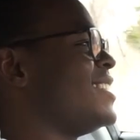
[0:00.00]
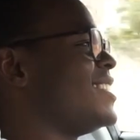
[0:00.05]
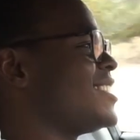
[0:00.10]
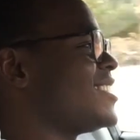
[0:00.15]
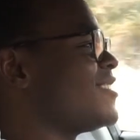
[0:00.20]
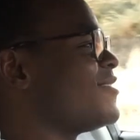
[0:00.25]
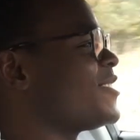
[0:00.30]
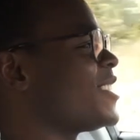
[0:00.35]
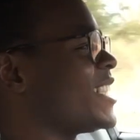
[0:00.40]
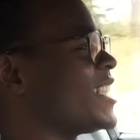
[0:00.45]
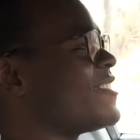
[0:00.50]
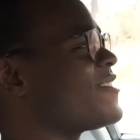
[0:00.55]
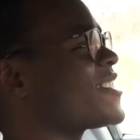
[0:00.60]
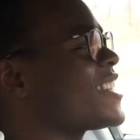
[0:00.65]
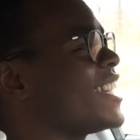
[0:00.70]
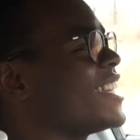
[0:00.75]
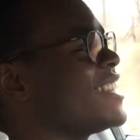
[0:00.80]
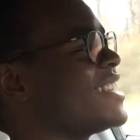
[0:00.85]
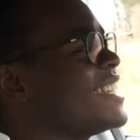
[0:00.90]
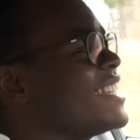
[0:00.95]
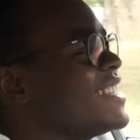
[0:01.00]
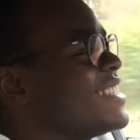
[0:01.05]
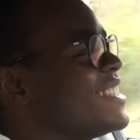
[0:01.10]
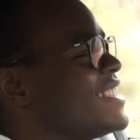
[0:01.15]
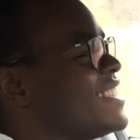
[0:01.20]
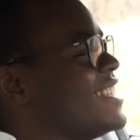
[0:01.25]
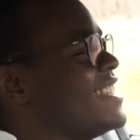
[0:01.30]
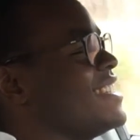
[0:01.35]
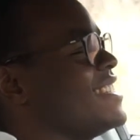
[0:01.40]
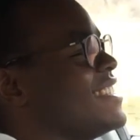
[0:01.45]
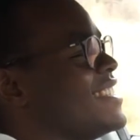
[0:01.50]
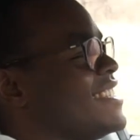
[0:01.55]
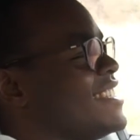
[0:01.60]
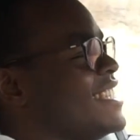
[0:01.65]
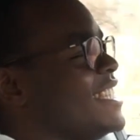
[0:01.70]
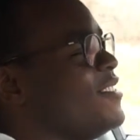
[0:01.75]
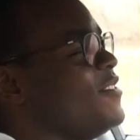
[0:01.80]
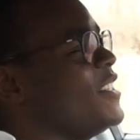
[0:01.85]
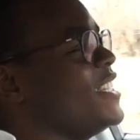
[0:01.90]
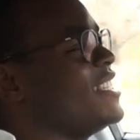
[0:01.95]
Sometimes I think this is a
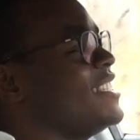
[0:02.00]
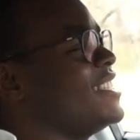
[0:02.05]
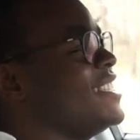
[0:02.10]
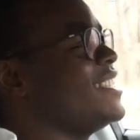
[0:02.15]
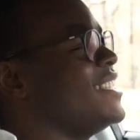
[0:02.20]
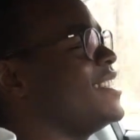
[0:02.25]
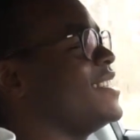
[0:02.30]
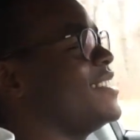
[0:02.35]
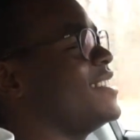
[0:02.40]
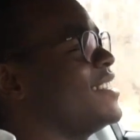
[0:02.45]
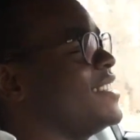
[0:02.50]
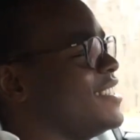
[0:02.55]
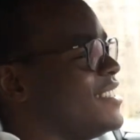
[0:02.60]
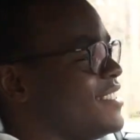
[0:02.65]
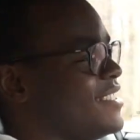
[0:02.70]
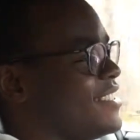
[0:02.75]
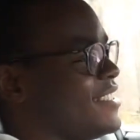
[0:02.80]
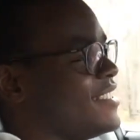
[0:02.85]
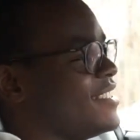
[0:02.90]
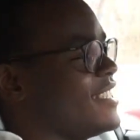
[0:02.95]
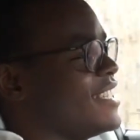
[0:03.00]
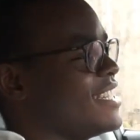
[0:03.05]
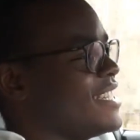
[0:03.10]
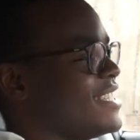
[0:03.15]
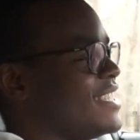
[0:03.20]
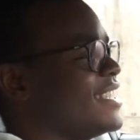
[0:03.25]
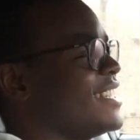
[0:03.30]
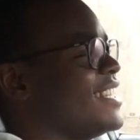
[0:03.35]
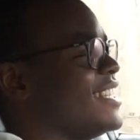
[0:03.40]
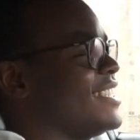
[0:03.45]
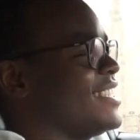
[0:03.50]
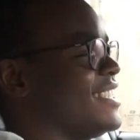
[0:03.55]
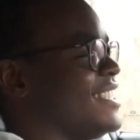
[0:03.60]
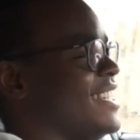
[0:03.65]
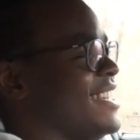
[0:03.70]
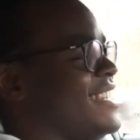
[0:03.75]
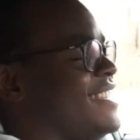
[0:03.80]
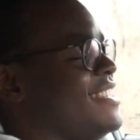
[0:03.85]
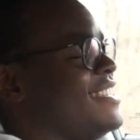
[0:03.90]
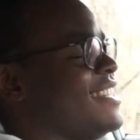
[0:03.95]
CVT that just, they say it's
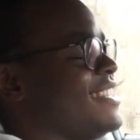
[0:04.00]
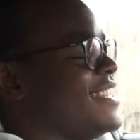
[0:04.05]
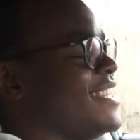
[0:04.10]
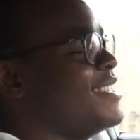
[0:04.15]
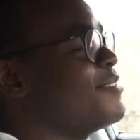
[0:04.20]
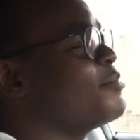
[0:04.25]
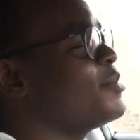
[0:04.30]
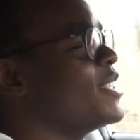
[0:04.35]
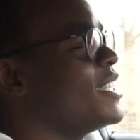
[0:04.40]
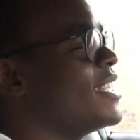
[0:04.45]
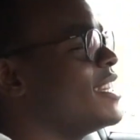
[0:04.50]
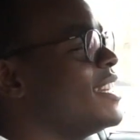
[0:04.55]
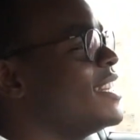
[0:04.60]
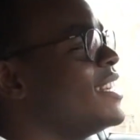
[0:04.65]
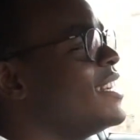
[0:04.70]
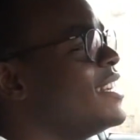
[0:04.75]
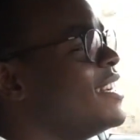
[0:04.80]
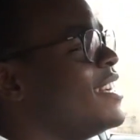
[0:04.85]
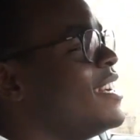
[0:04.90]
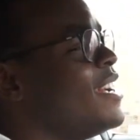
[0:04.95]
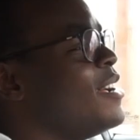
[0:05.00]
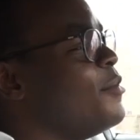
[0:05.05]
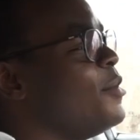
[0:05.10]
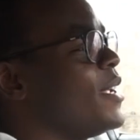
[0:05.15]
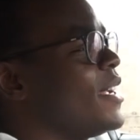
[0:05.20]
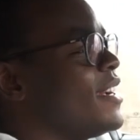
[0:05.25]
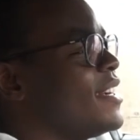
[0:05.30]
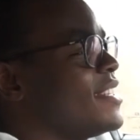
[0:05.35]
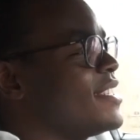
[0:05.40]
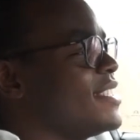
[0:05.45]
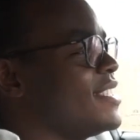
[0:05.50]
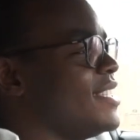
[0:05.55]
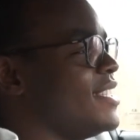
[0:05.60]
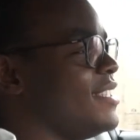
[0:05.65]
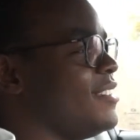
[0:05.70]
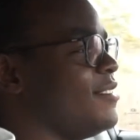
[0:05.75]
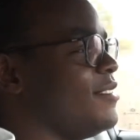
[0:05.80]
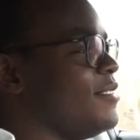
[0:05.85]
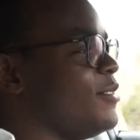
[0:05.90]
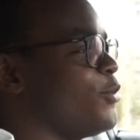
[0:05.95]
a 6-speed because
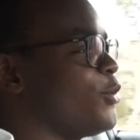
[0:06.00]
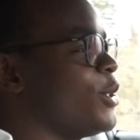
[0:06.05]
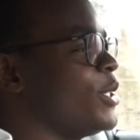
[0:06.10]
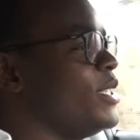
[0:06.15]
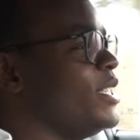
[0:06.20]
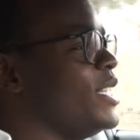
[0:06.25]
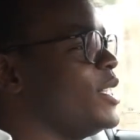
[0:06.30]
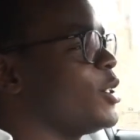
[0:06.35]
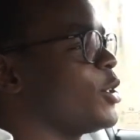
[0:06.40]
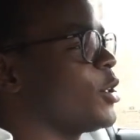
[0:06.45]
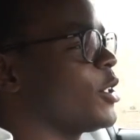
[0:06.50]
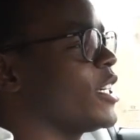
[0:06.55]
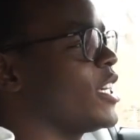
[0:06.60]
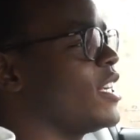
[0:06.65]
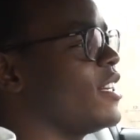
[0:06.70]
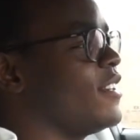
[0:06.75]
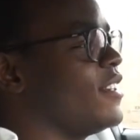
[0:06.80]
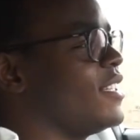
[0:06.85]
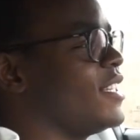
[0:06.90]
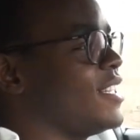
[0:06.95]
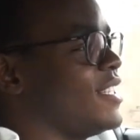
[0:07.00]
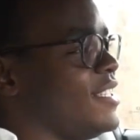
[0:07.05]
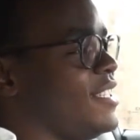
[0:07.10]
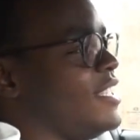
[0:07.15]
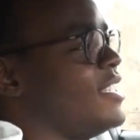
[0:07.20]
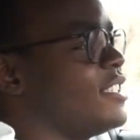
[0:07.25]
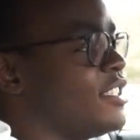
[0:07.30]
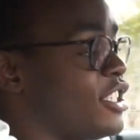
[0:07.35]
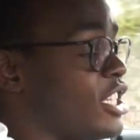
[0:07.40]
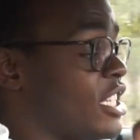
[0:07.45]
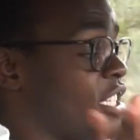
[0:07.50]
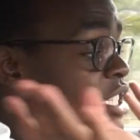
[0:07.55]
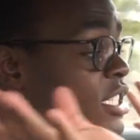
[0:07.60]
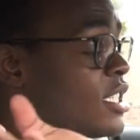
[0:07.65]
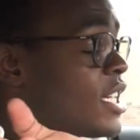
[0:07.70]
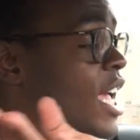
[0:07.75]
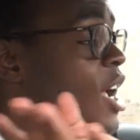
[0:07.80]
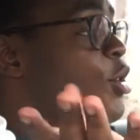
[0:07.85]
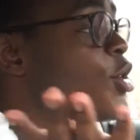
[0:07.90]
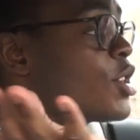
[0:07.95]
it really, this
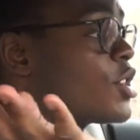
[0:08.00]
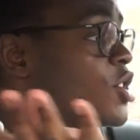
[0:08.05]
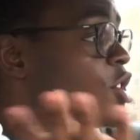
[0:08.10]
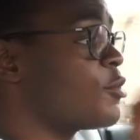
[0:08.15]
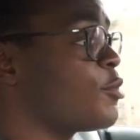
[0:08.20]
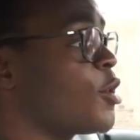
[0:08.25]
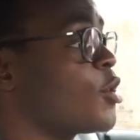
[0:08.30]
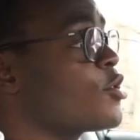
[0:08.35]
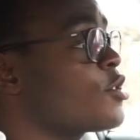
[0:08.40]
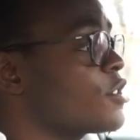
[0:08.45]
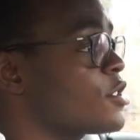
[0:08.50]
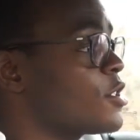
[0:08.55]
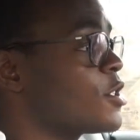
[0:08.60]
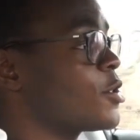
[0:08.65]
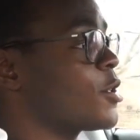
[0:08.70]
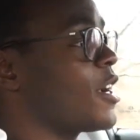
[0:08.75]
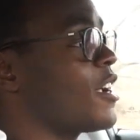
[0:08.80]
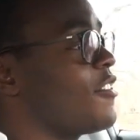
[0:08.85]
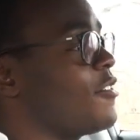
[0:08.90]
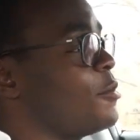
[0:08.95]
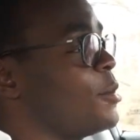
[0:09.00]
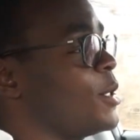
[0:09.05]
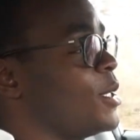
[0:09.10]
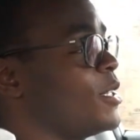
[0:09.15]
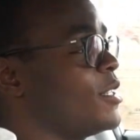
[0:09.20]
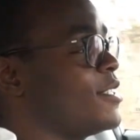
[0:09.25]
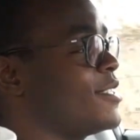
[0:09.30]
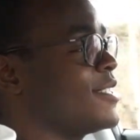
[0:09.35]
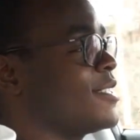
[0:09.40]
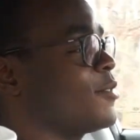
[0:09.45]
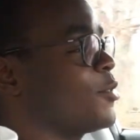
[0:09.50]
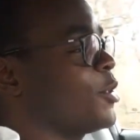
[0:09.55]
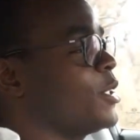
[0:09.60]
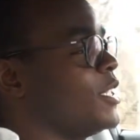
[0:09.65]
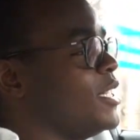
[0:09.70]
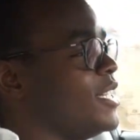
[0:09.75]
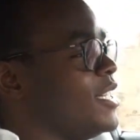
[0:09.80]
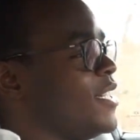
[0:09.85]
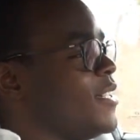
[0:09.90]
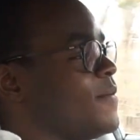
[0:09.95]
is how it's supposed to drive, but it just
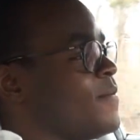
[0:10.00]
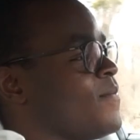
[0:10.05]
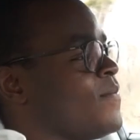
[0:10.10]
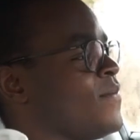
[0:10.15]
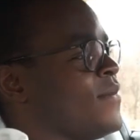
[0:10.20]
really